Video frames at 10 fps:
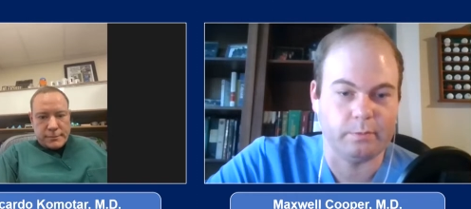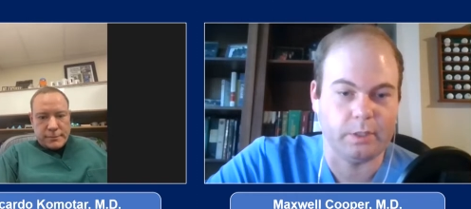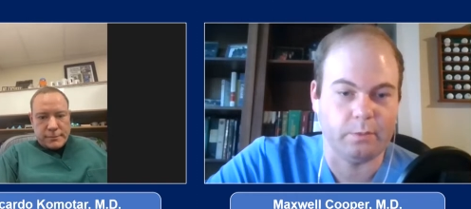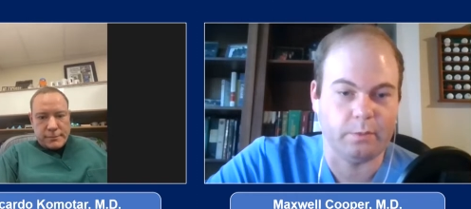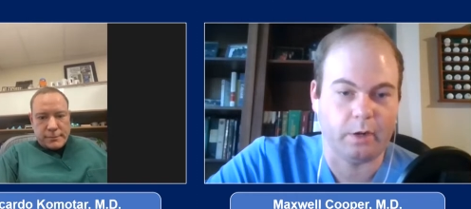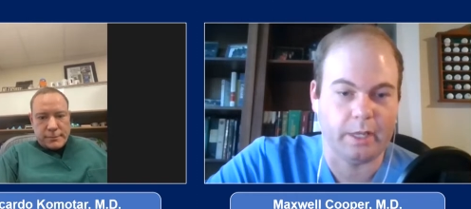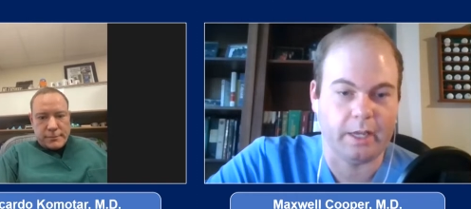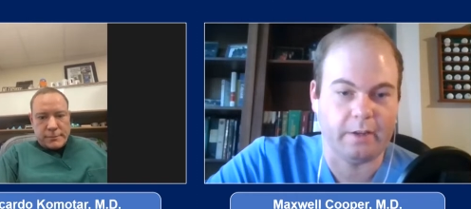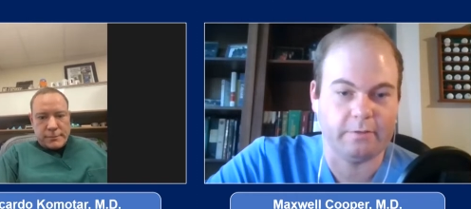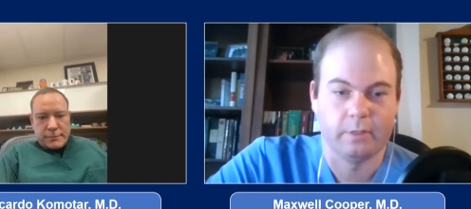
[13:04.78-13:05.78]
Speaker 1: you know, probably
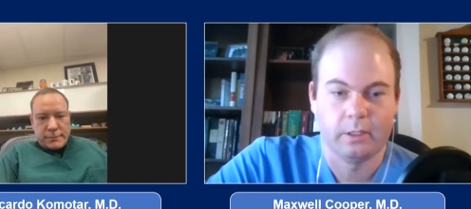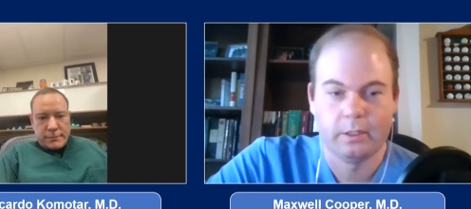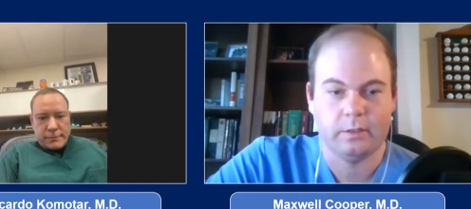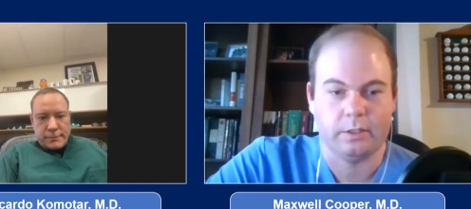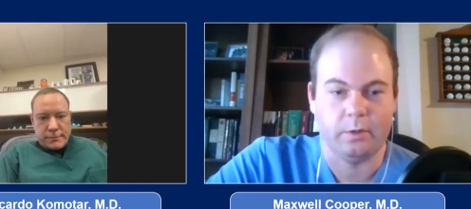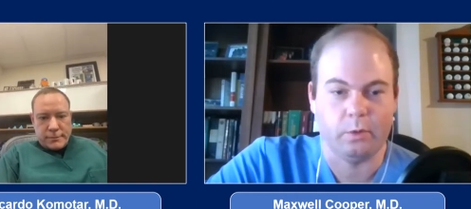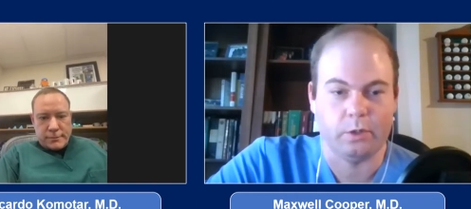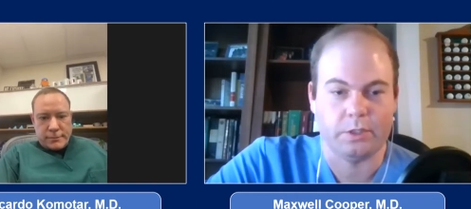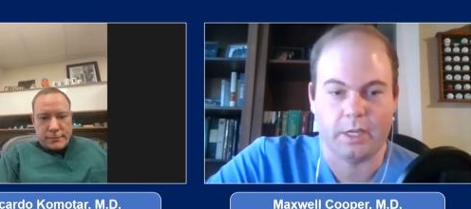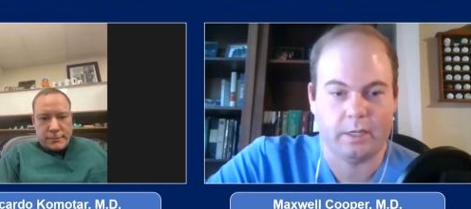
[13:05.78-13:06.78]
have, you know,
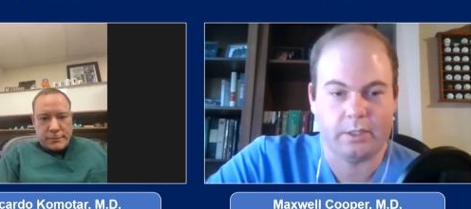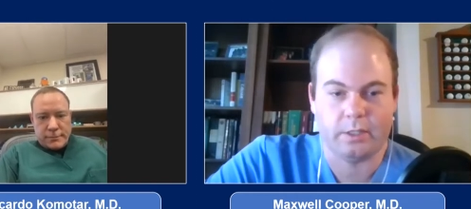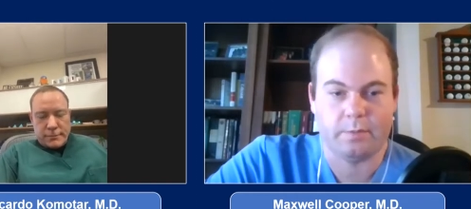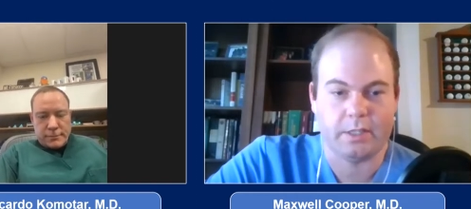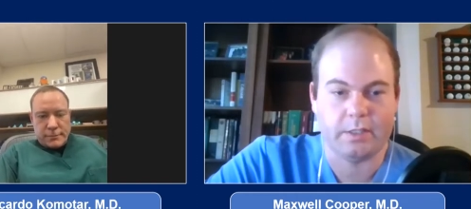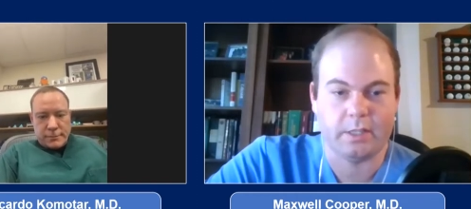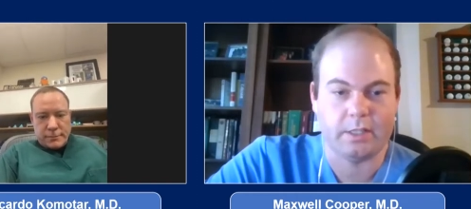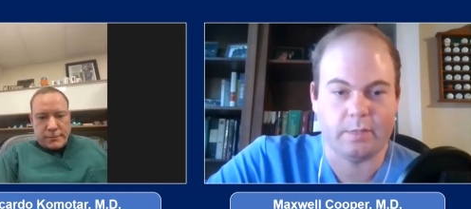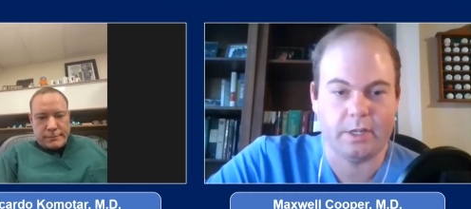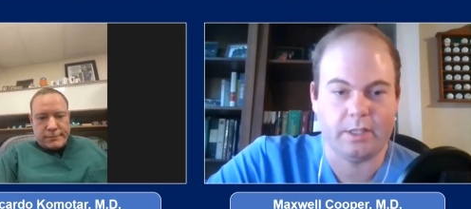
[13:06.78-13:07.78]
more say in it. It just makes
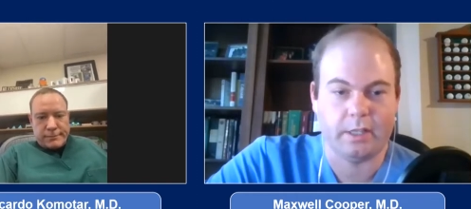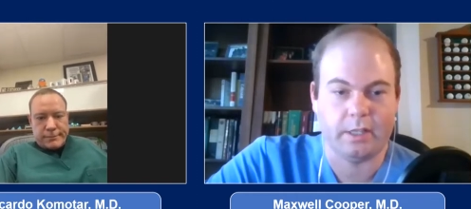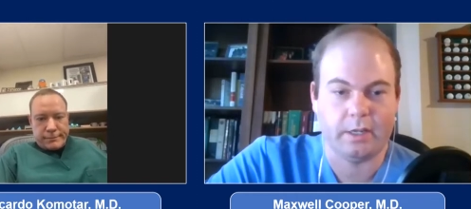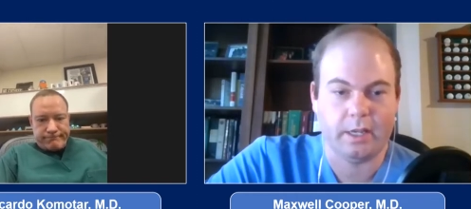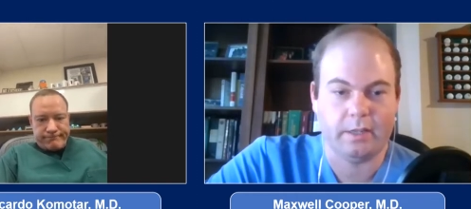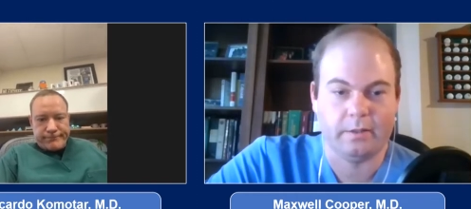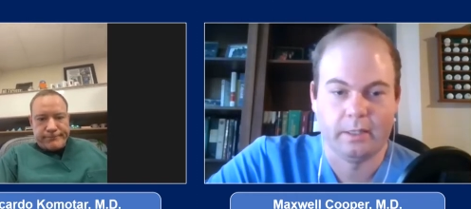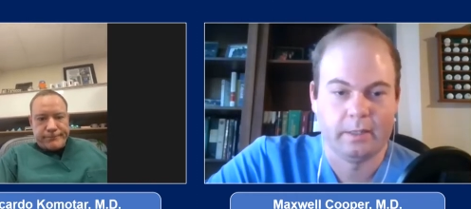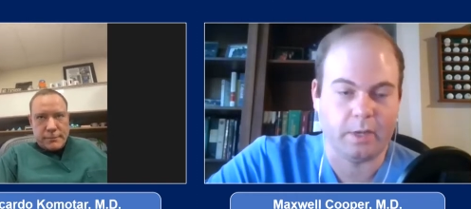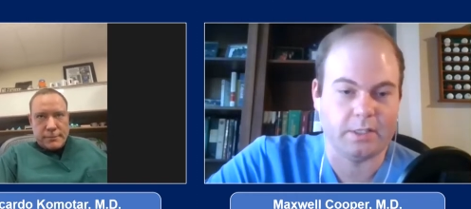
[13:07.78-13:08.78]
sense. I mean, at the end of the day,
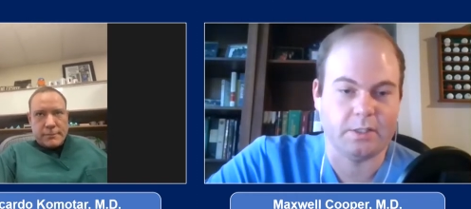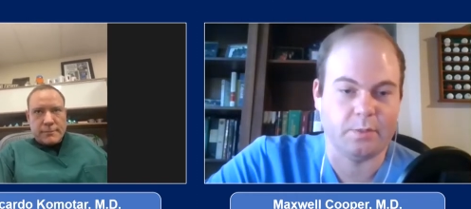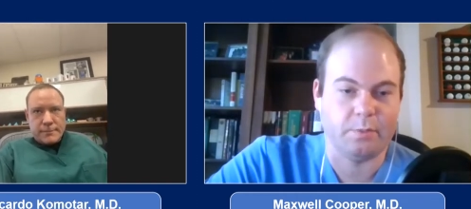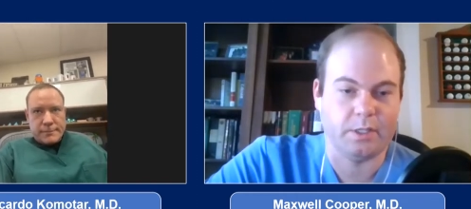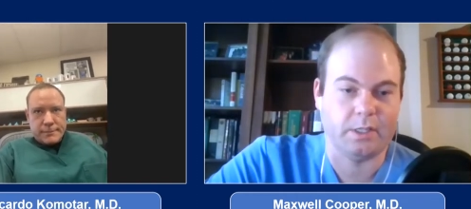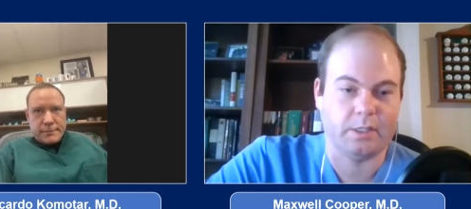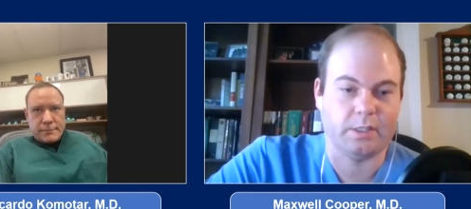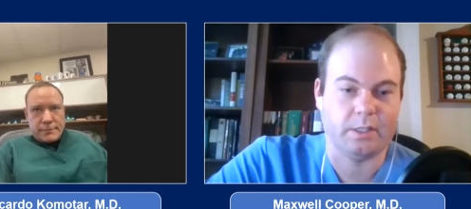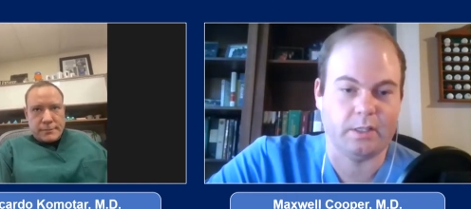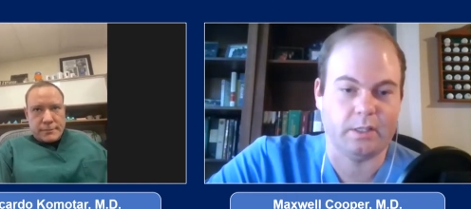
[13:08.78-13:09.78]
medicine's a
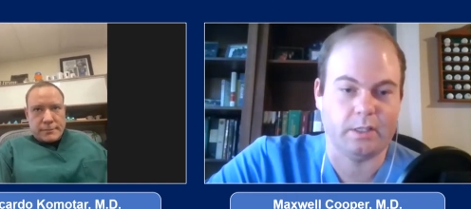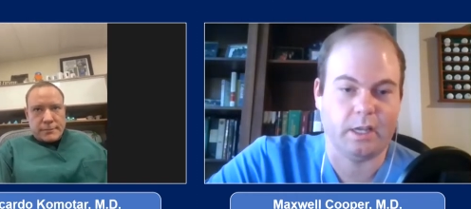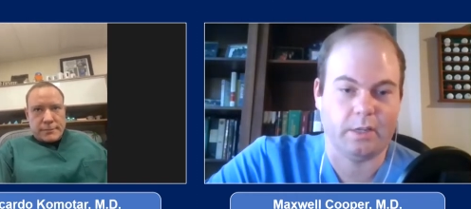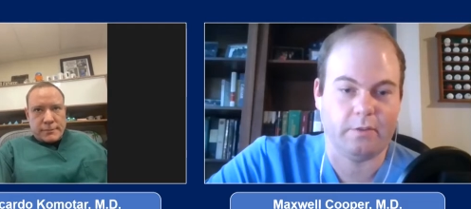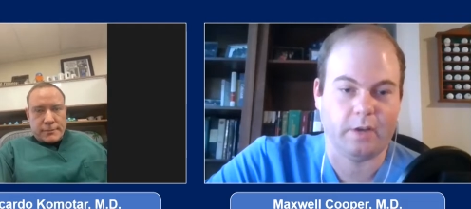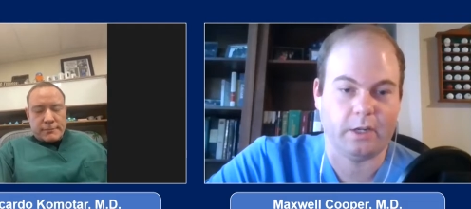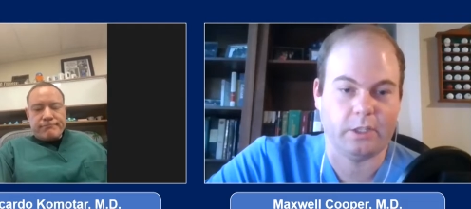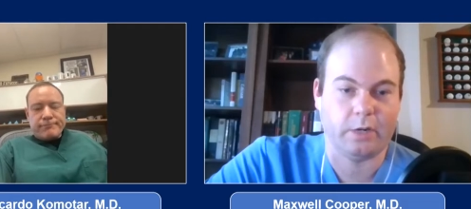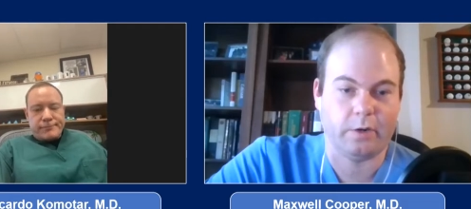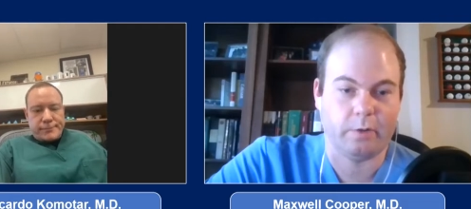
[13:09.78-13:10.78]
business. At the end of the day, you've got to
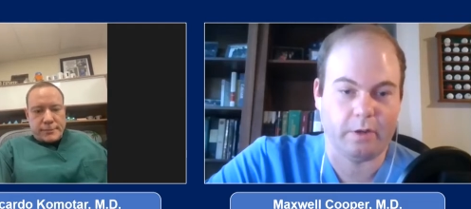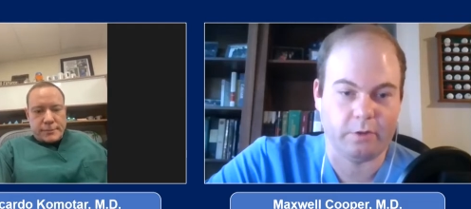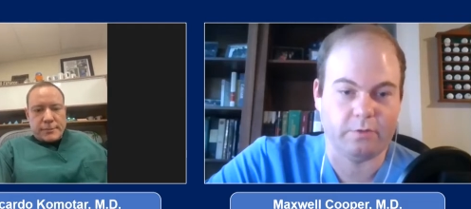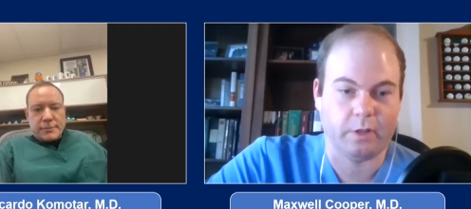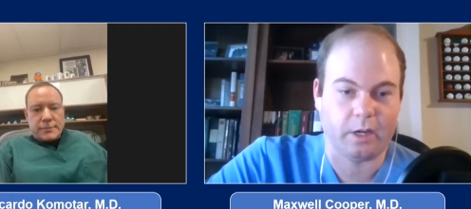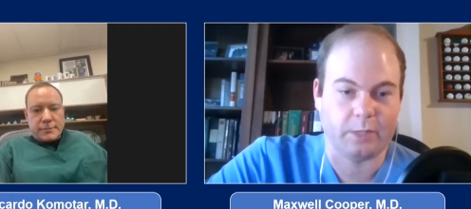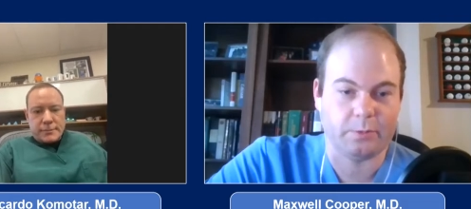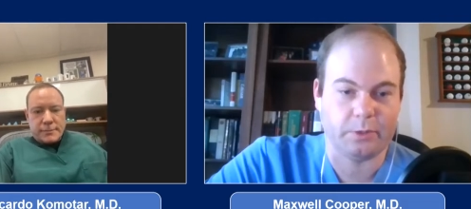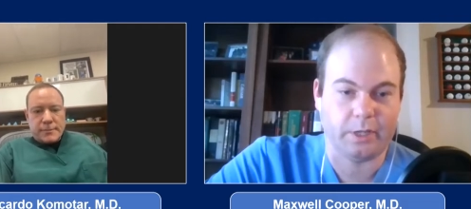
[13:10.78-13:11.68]
generate revenue for the hospital.